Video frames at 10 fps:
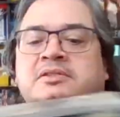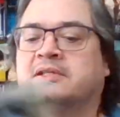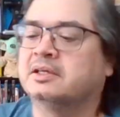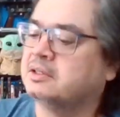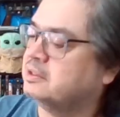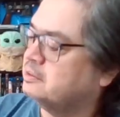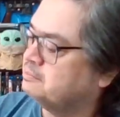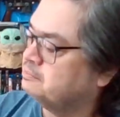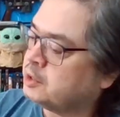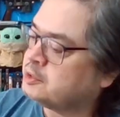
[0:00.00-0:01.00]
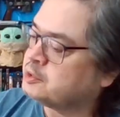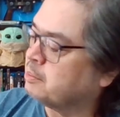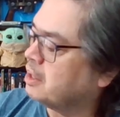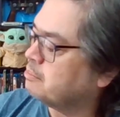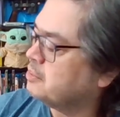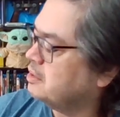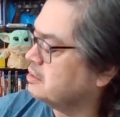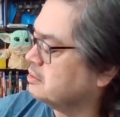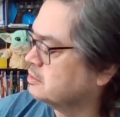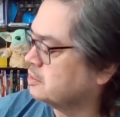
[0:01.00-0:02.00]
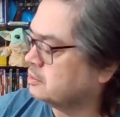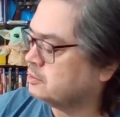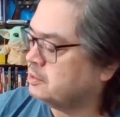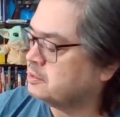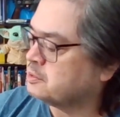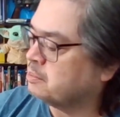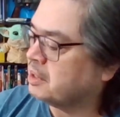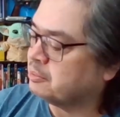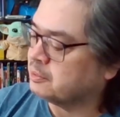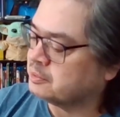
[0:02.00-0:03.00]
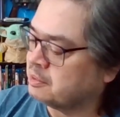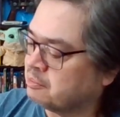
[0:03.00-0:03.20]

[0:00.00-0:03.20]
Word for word: It looks like a treasure map. Yeah, it looks like a treasure map or